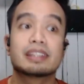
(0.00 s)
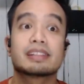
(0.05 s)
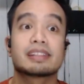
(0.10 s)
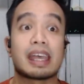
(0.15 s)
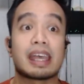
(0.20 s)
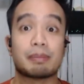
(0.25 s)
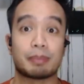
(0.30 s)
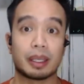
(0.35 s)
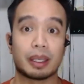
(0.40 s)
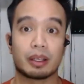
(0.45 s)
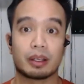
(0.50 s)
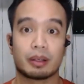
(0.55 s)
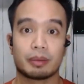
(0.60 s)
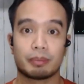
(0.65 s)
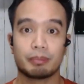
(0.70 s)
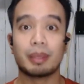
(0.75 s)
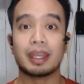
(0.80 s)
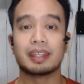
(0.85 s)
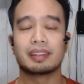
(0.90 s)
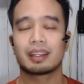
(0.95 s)
typing.
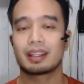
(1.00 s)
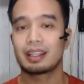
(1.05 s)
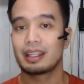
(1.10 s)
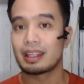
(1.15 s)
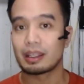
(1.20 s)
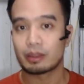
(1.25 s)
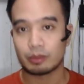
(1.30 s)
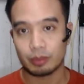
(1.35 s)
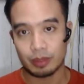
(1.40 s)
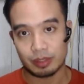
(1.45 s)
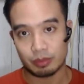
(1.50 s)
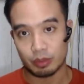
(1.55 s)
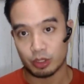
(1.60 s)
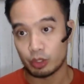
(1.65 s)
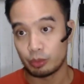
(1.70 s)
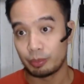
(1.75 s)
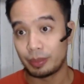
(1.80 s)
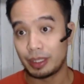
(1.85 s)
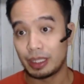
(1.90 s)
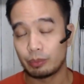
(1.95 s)
Basically, that's what
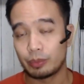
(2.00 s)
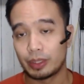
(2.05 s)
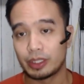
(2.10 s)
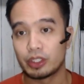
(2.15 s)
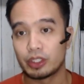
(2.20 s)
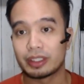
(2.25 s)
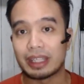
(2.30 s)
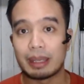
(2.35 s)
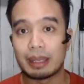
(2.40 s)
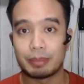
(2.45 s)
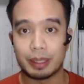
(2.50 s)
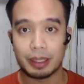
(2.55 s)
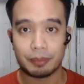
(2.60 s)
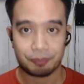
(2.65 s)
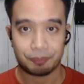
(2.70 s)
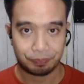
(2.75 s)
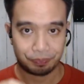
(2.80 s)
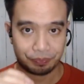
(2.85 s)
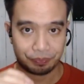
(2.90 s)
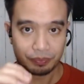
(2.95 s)
you mean when you're typing.
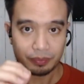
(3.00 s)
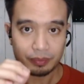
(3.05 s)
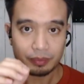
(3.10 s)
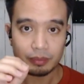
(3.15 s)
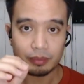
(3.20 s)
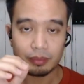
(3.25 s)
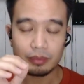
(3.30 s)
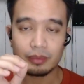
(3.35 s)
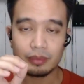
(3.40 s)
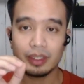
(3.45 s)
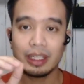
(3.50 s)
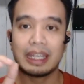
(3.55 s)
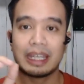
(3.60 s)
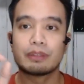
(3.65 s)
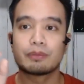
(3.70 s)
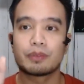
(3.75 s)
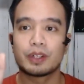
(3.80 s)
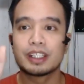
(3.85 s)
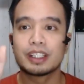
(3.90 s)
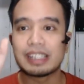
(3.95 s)

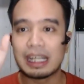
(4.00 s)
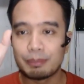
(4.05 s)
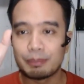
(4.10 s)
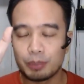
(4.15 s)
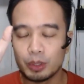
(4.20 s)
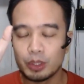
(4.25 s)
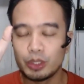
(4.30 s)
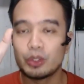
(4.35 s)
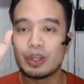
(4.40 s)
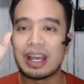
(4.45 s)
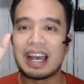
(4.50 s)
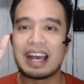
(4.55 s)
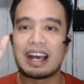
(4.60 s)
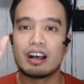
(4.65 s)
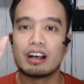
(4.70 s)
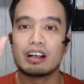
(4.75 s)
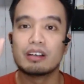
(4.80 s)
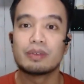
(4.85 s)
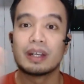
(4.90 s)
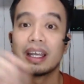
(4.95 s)
And for example, you
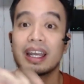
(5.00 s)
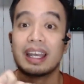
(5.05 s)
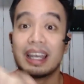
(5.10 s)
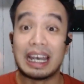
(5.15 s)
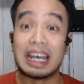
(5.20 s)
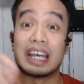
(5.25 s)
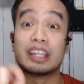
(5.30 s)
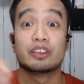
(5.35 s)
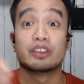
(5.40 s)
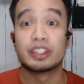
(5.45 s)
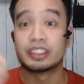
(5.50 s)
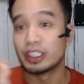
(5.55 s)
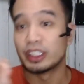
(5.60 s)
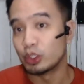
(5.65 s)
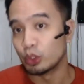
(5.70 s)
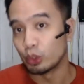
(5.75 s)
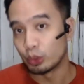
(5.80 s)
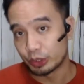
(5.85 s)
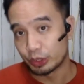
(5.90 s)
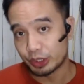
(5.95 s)
have
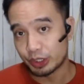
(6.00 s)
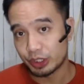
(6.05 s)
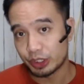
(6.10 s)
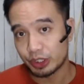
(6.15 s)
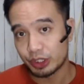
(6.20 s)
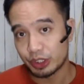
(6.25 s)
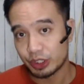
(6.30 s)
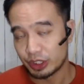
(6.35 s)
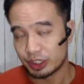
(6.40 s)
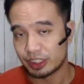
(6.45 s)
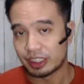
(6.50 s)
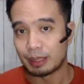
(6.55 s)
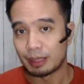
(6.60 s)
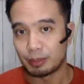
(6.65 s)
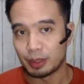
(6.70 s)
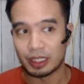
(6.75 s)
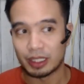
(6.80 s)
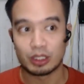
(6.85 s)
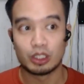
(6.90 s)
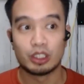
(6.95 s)
handwritten notes. For
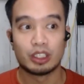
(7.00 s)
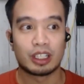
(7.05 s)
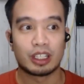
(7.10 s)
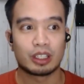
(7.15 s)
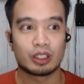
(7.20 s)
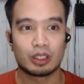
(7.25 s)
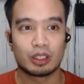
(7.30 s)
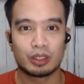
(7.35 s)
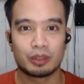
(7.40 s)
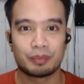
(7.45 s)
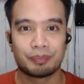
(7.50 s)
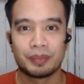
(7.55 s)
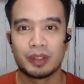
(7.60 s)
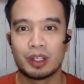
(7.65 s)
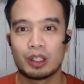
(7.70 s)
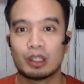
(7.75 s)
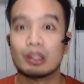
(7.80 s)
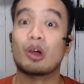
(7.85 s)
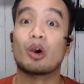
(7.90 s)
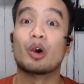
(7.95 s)
example, ng
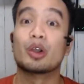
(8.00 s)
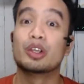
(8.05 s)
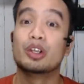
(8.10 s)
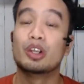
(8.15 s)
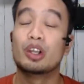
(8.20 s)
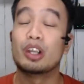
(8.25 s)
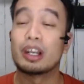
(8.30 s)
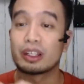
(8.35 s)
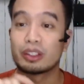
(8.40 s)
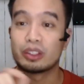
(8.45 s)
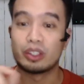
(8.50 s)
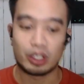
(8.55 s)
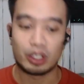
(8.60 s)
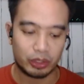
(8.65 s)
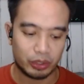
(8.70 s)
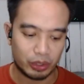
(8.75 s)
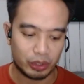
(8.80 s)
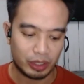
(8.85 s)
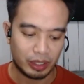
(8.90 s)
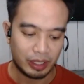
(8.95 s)
lawyer and ng
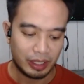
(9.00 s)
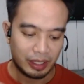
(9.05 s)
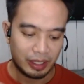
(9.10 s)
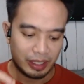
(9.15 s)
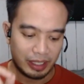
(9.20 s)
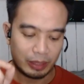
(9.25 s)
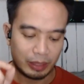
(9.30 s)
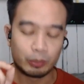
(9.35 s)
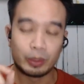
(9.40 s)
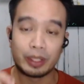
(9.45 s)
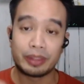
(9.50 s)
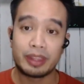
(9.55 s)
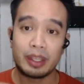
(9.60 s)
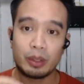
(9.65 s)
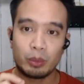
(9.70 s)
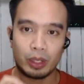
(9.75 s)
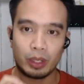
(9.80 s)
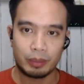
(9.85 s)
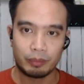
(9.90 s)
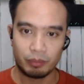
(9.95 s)
doctor. And what they
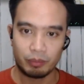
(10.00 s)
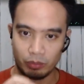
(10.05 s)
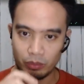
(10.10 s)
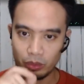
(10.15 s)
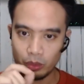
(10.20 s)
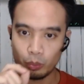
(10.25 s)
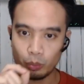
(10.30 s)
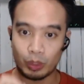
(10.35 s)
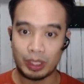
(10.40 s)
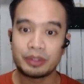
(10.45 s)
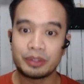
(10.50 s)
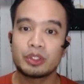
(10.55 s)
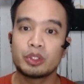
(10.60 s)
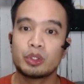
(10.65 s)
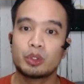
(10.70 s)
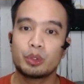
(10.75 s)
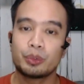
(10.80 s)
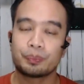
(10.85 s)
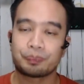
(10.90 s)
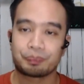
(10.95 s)
want to
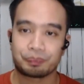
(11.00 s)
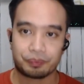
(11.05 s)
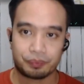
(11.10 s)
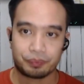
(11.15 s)
do